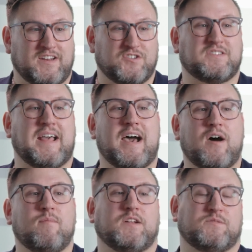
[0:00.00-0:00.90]
just
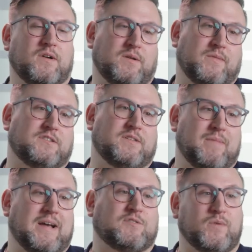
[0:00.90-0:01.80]
how much monumental
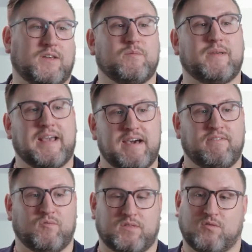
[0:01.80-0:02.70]
impact we could be
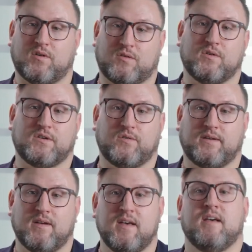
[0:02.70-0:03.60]
having with the work we're
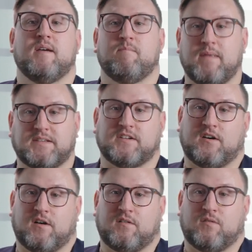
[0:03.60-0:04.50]
doing makes it
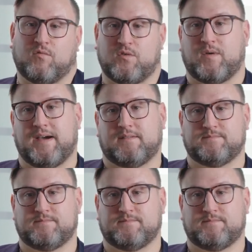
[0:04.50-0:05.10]
all worthwhile.